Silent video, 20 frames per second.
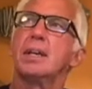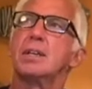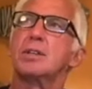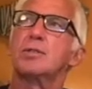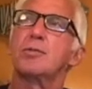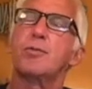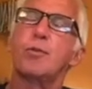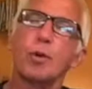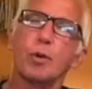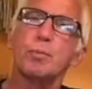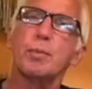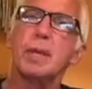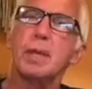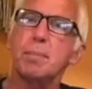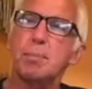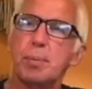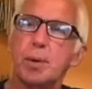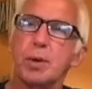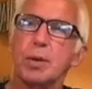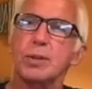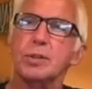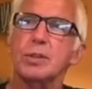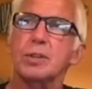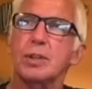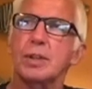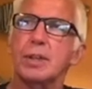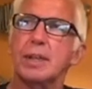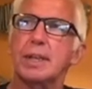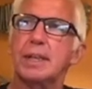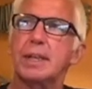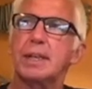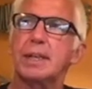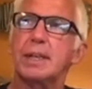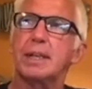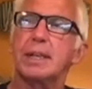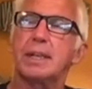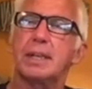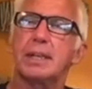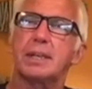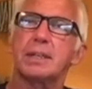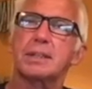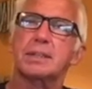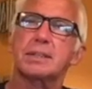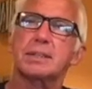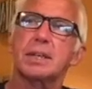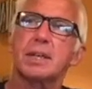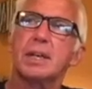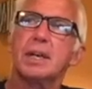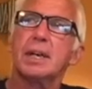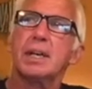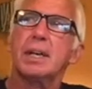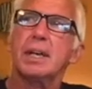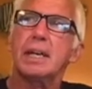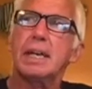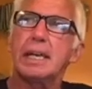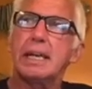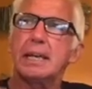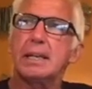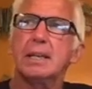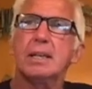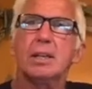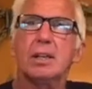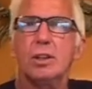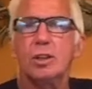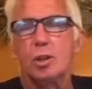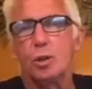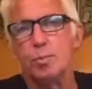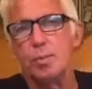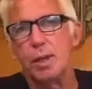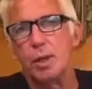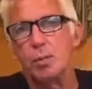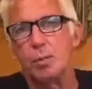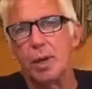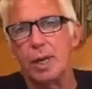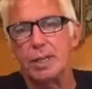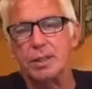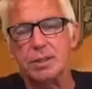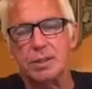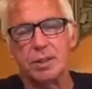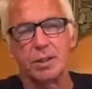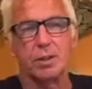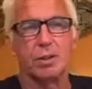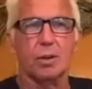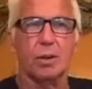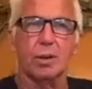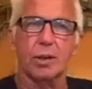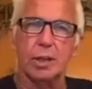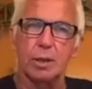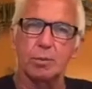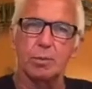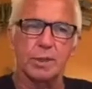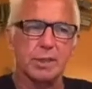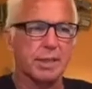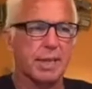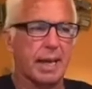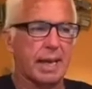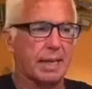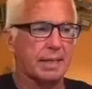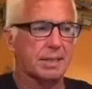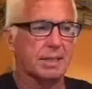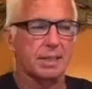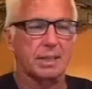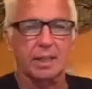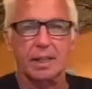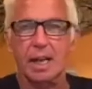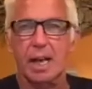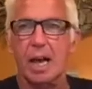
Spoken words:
for me personally is in the Midwest here or in Wisconsin.